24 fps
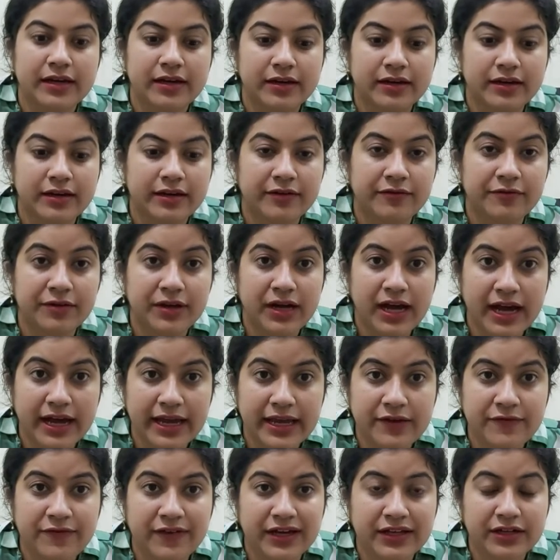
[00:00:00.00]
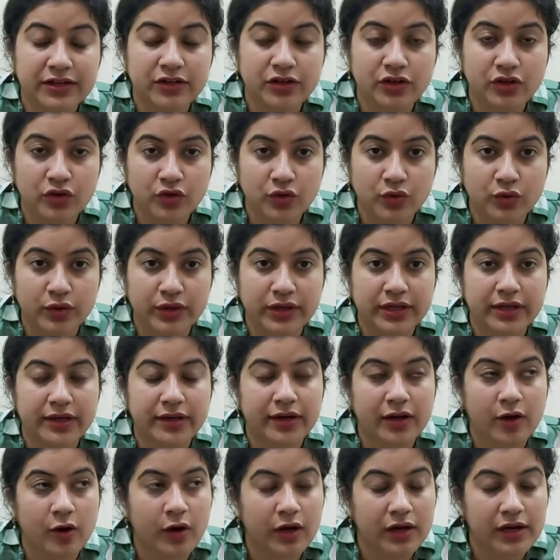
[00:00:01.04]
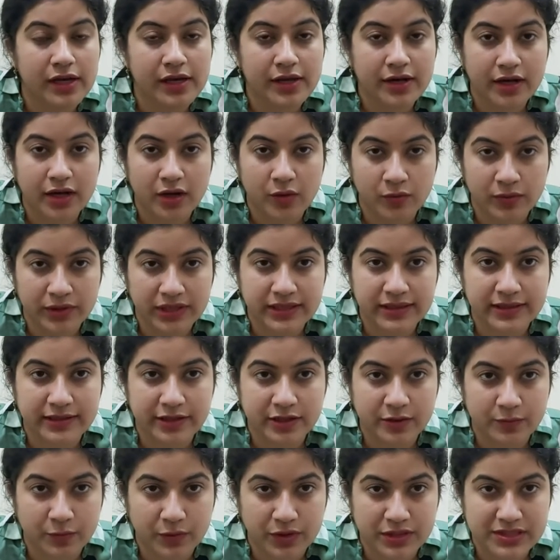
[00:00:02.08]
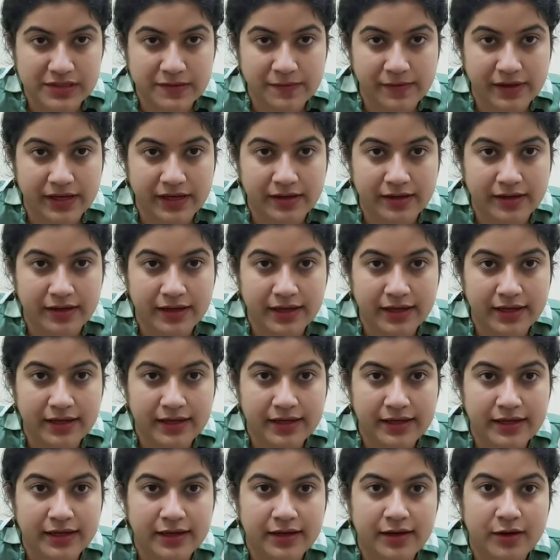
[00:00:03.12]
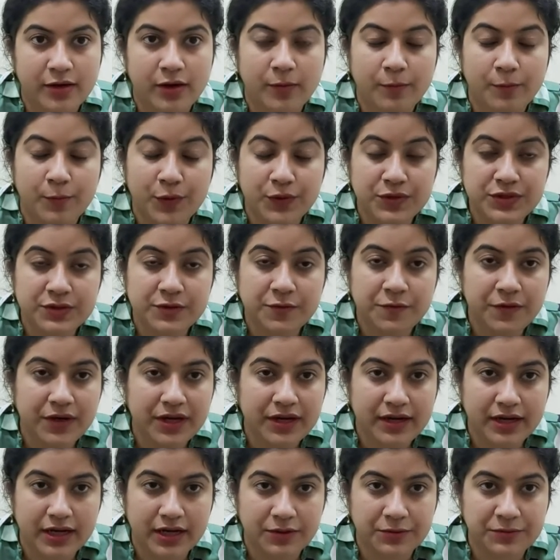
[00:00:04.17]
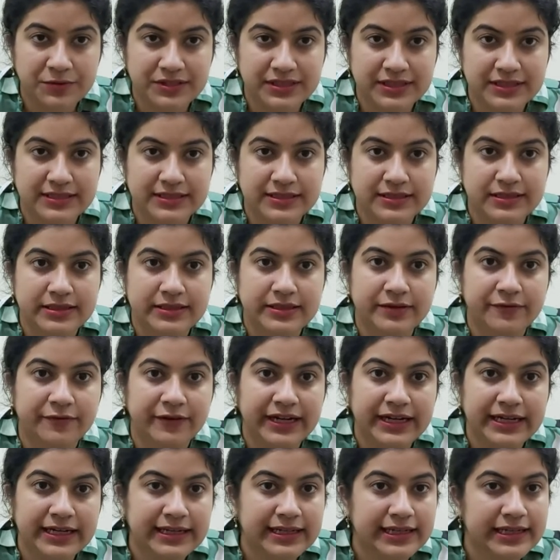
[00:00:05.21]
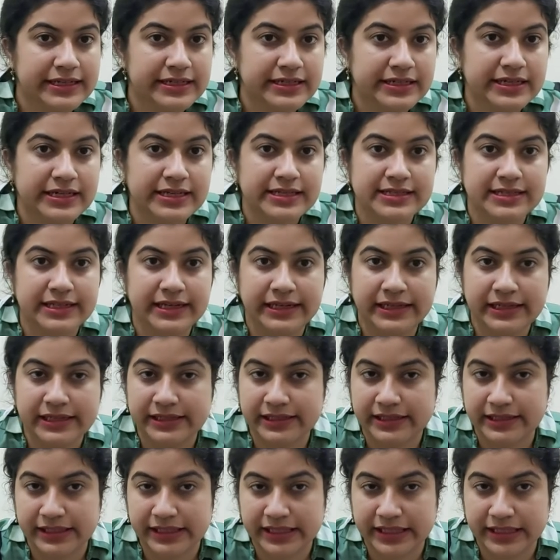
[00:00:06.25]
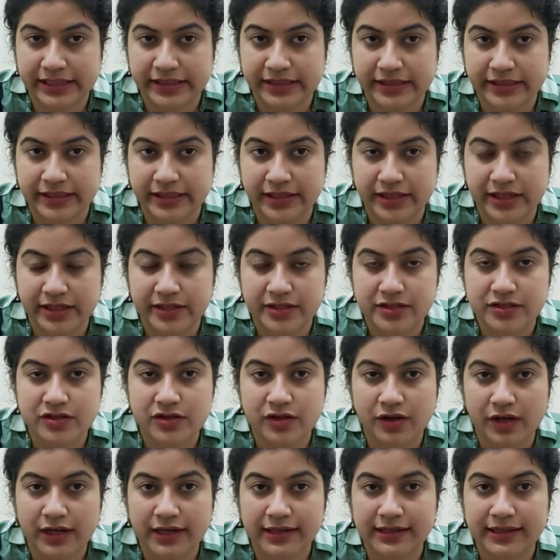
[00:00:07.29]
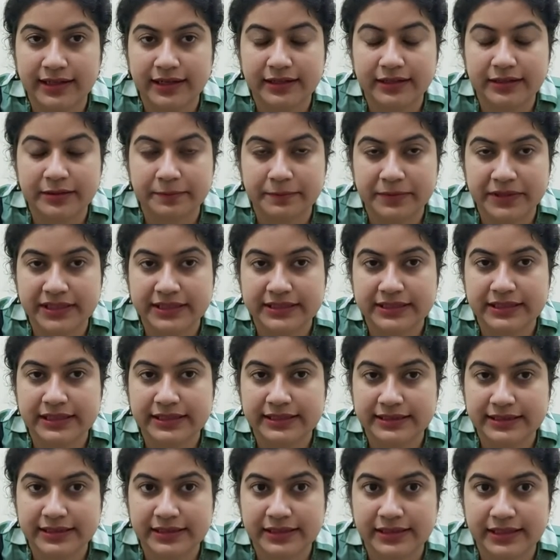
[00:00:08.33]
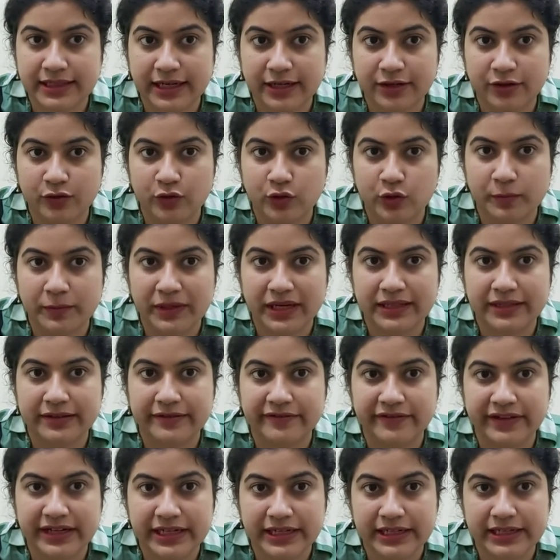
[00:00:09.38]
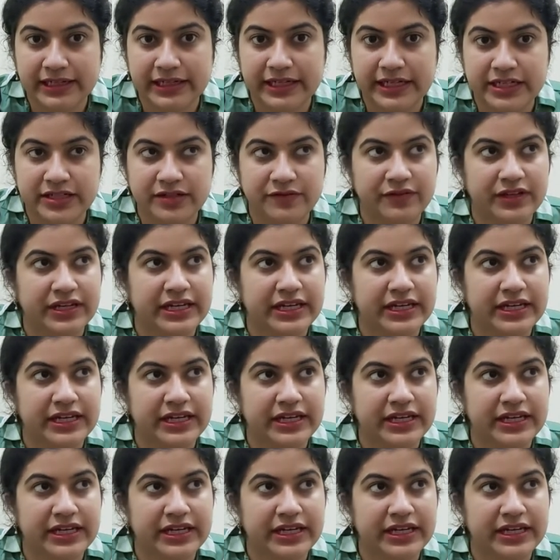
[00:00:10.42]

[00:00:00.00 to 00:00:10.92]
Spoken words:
a high viral load are all around in the atmosphere. Most of our houses, the ventilation is interconnected. It is not that the person is in that room and the ventilation,